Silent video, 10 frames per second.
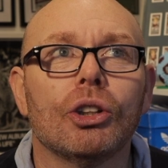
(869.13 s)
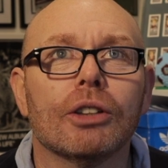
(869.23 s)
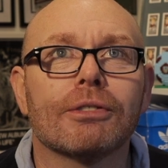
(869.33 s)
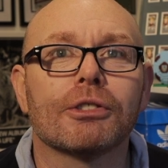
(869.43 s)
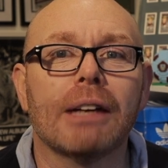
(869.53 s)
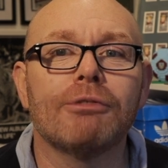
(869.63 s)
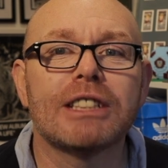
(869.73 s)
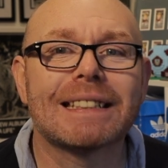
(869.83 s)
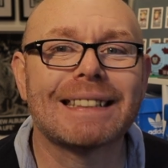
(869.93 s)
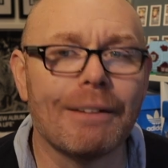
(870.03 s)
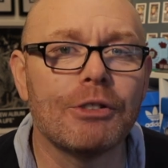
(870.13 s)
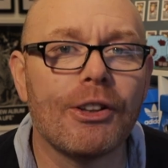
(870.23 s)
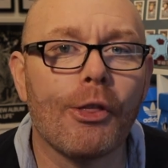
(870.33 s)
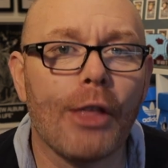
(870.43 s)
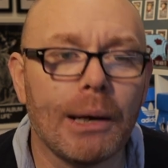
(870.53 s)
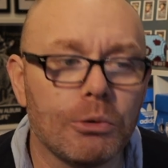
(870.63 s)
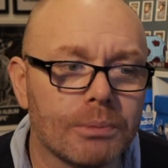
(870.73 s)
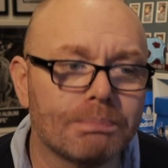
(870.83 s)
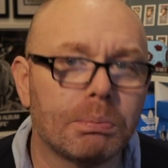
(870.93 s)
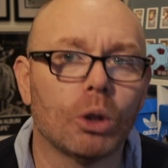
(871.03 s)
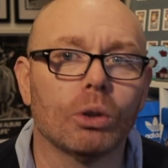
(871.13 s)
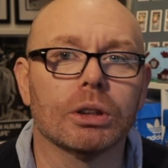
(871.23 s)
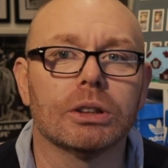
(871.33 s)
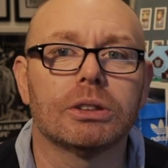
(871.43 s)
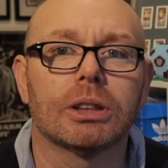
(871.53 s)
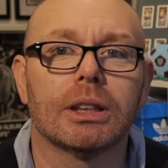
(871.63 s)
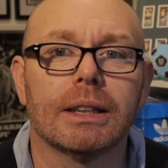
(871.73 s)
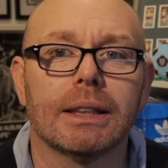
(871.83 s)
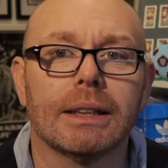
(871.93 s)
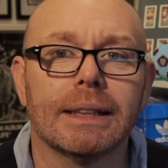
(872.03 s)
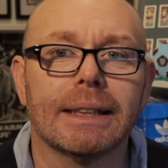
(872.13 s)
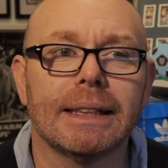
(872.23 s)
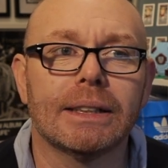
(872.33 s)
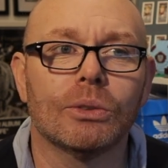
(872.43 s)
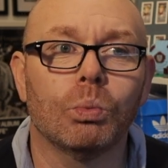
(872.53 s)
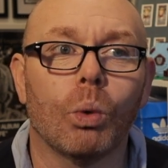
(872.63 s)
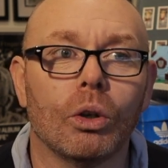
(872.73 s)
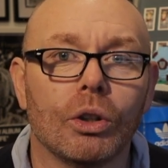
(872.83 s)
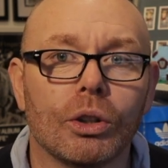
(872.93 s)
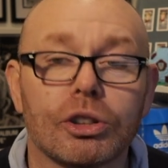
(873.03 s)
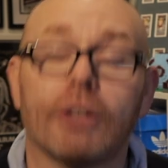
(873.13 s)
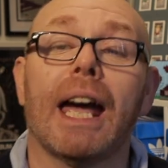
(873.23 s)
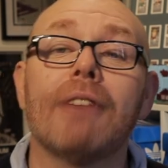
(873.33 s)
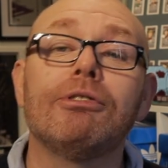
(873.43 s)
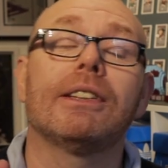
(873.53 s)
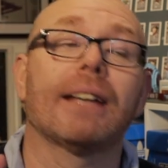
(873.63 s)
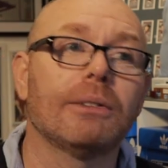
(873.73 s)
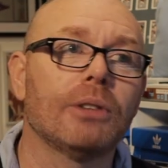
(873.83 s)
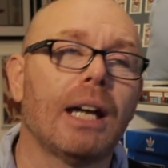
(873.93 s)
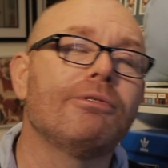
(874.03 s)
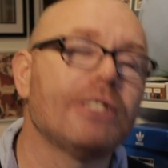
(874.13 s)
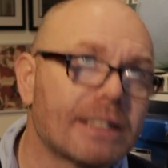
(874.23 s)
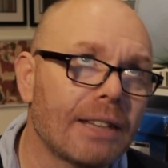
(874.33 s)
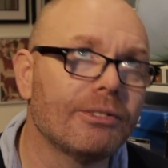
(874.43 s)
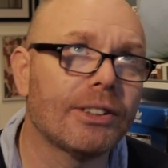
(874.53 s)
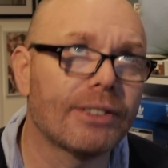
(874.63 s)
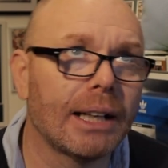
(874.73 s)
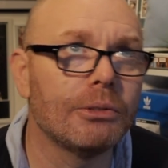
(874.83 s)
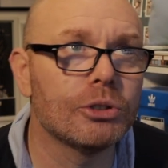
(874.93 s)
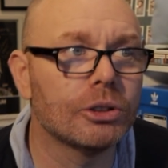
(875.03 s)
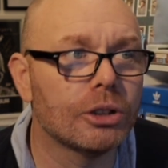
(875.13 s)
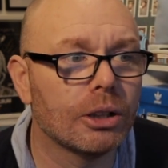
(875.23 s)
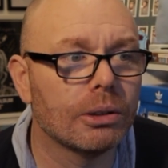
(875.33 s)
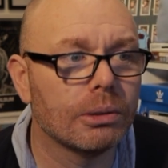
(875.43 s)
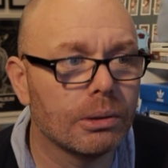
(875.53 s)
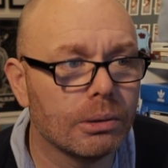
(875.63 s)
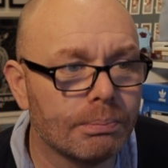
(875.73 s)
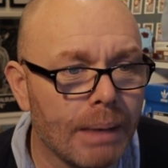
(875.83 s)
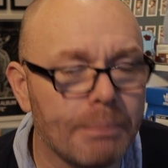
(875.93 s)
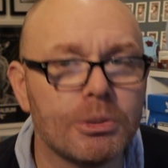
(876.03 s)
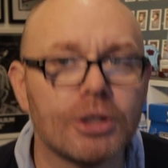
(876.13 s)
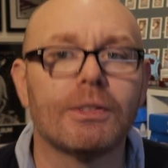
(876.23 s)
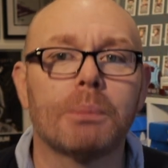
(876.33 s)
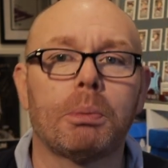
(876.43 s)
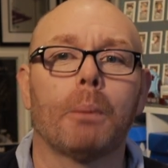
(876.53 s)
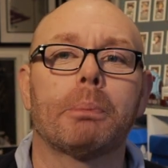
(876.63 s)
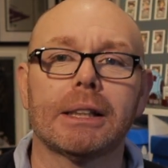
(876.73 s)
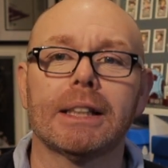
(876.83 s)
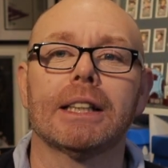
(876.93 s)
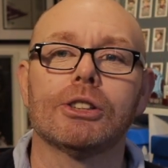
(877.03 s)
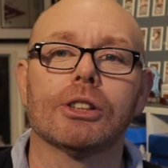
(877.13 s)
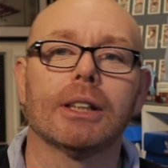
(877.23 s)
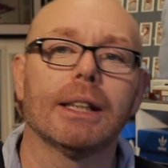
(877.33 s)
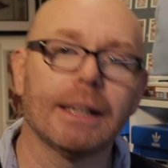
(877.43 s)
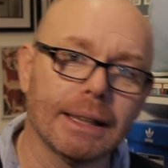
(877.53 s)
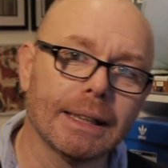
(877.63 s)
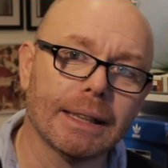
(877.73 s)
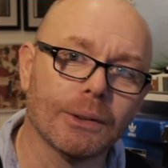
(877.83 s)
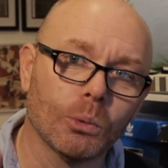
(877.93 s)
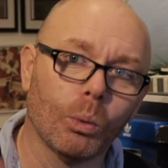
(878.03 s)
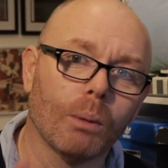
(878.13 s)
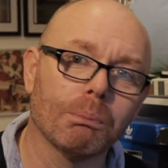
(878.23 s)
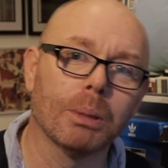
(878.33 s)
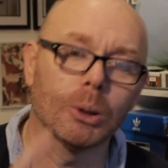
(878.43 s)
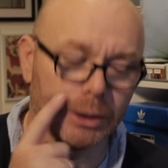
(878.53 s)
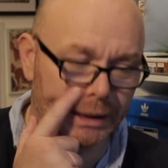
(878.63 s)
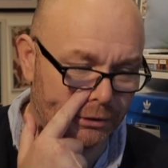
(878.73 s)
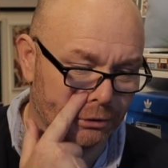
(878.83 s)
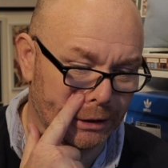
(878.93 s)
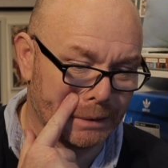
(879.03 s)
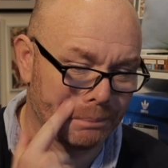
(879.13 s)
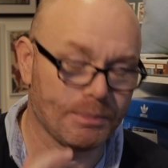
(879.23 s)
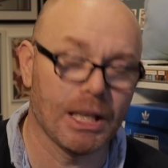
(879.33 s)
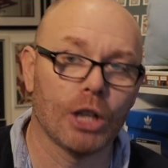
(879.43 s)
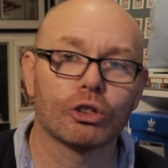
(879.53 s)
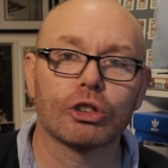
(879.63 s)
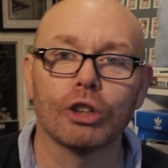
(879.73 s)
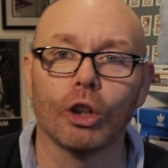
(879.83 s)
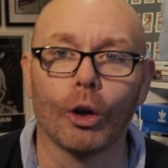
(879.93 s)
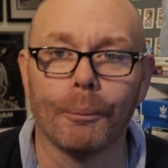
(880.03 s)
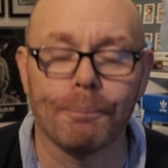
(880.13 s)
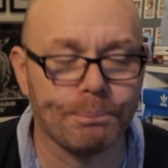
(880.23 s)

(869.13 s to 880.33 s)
that for every 7,000 bowlers, you needed one. Sorry, every 7,000 members of the population, you needed one bowling green. So,